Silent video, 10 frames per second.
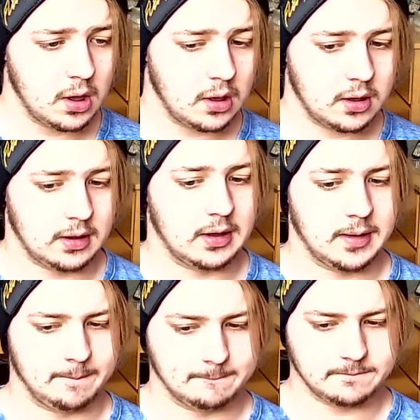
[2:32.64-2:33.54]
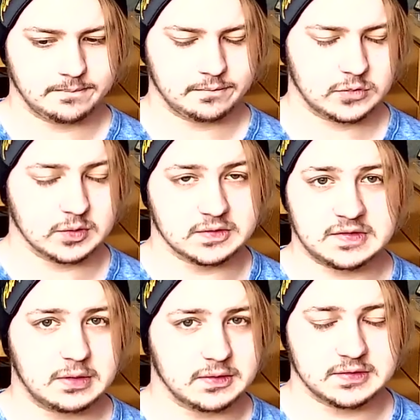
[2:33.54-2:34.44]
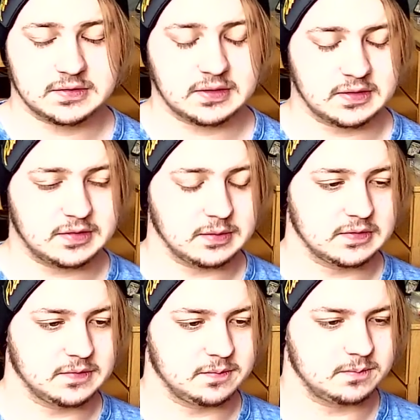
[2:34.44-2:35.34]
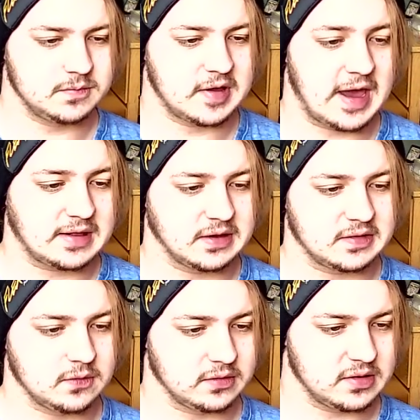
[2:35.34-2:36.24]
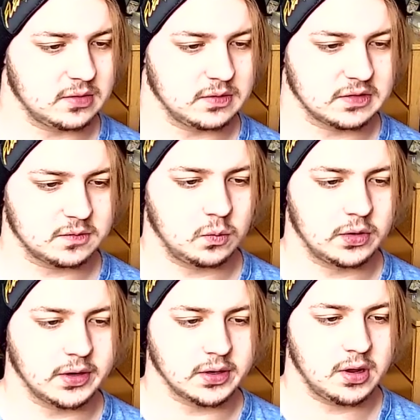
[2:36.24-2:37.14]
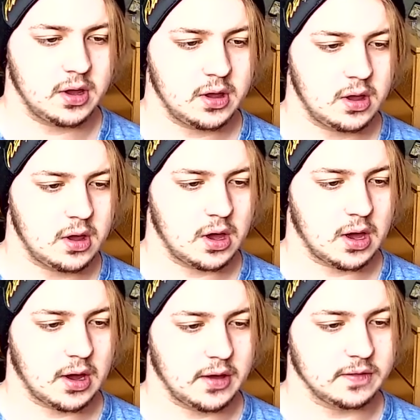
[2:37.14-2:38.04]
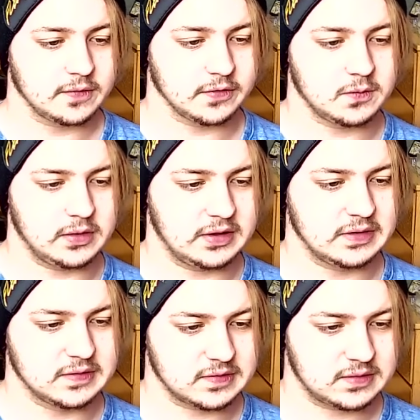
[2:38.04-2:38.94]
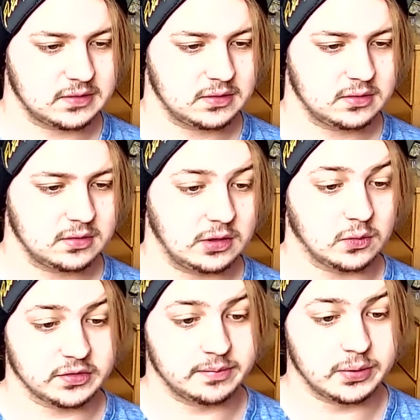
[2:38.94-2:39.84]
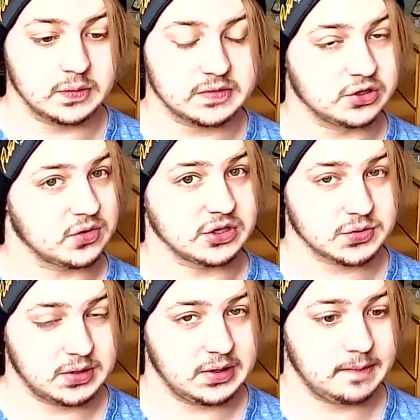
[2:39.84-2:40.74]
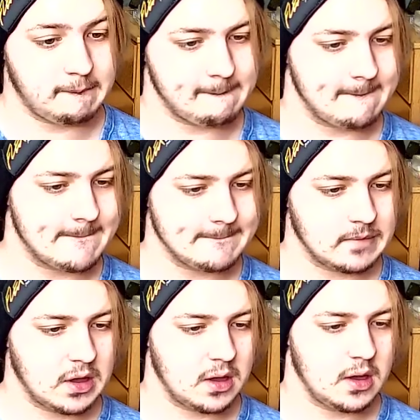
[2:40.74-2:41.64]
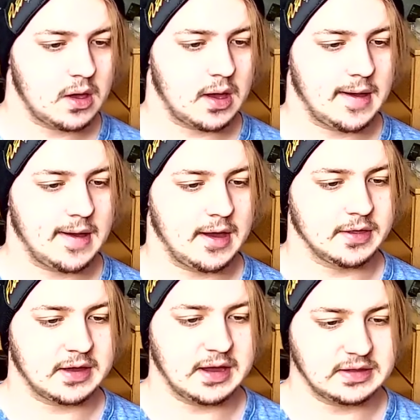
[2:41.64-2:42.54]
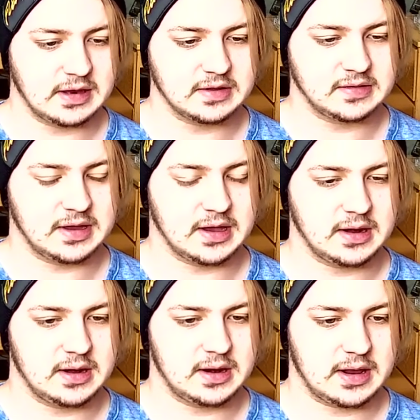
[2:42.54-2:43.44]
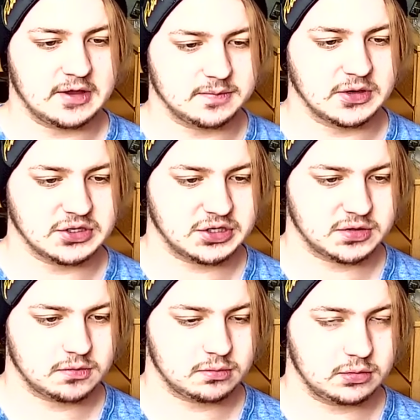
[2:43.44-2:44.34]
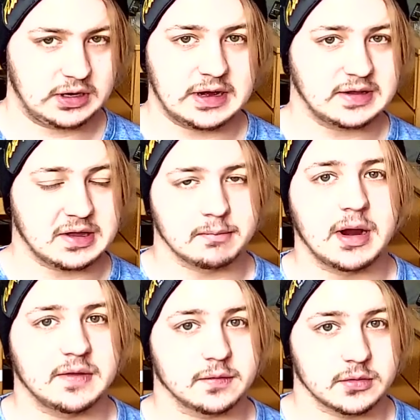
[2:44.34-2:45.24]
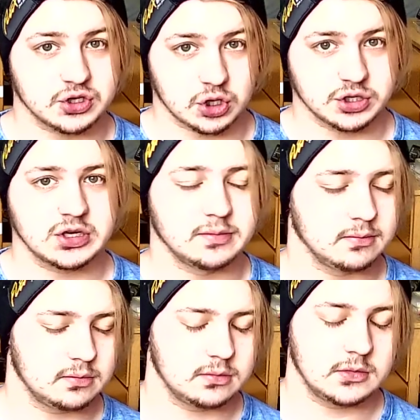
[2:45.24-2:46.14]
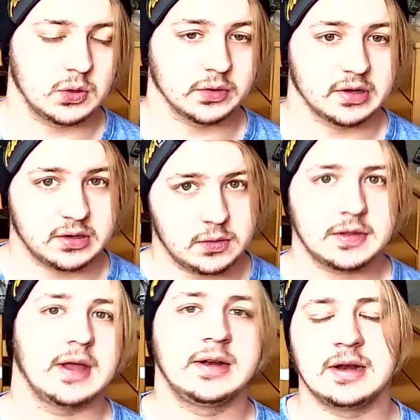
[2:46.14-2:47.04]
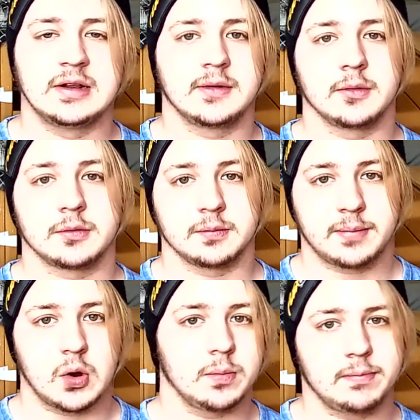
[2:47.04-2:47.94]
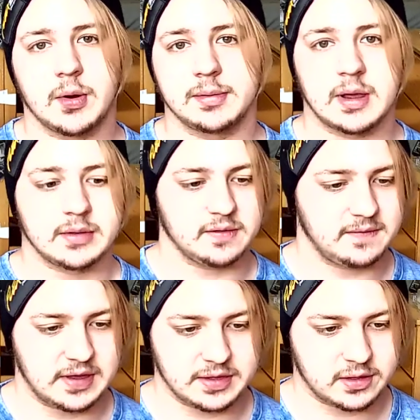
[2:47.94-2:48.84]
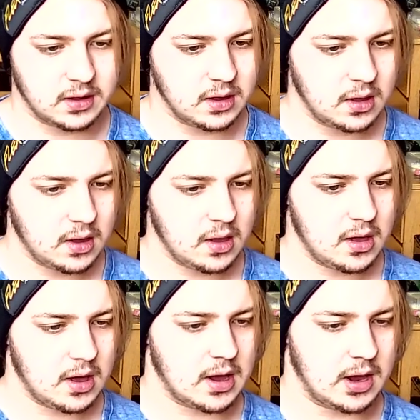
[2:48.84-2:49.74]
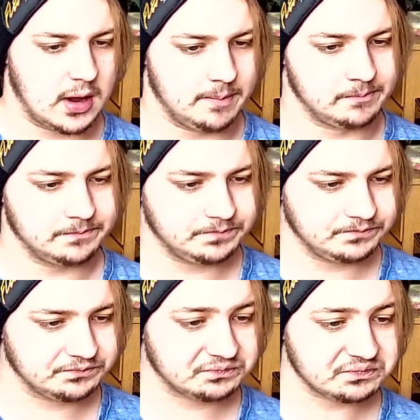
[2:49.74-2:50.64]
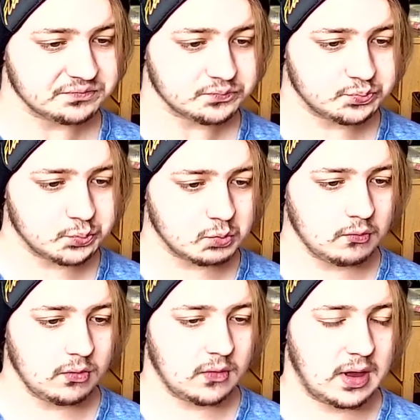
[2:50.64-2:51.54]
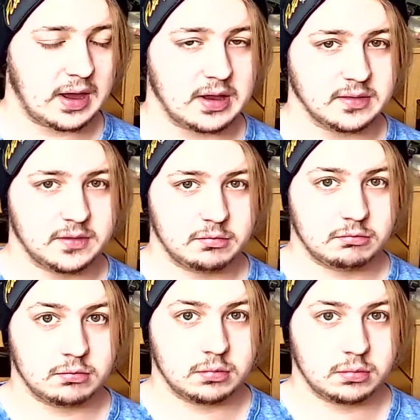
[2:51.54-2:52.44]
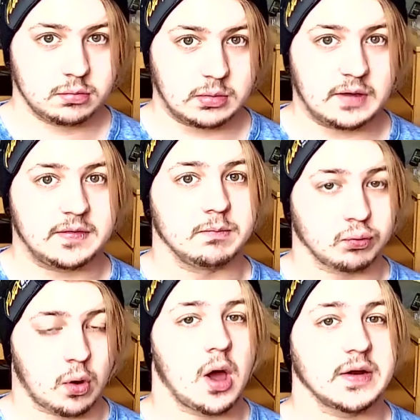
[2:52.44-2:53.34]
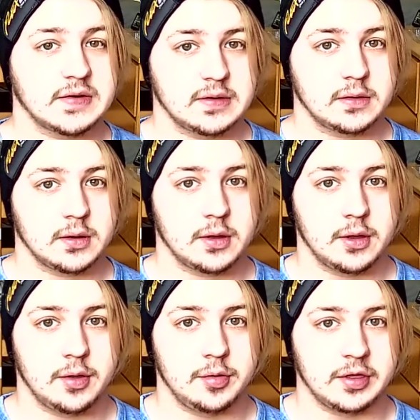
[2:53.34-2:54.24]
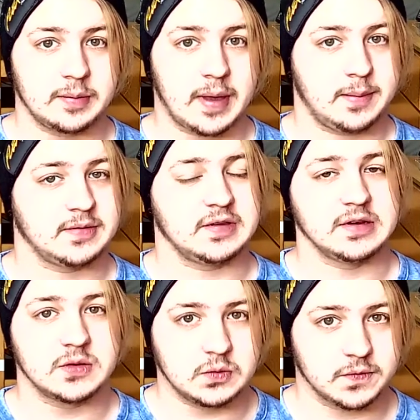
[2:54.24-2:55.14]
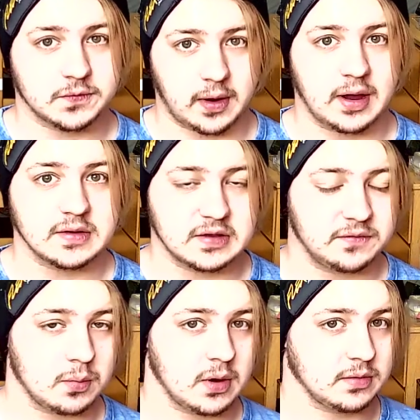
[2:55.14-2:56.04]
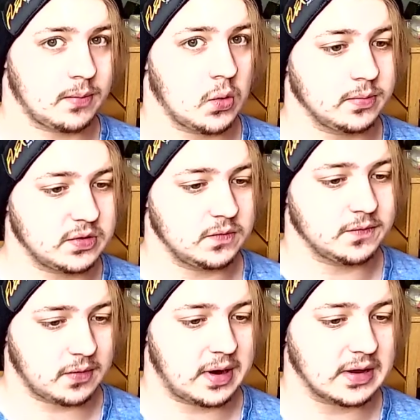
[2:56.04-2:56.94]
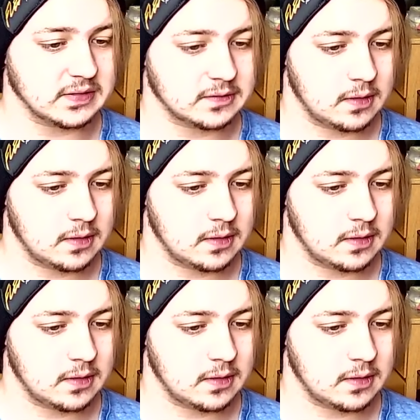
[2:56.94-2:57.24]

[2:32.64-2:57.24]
Um, a series, a series of tactics in order to do this. One, uh, the first one is in order to boost the treasury, uh, the king needed to get as much, he needed to get money from the church, and in order to do that, he needed to go through Pope, Pope Clement V. Um, and if he brought the papacy to France, if he brought the Pope to France,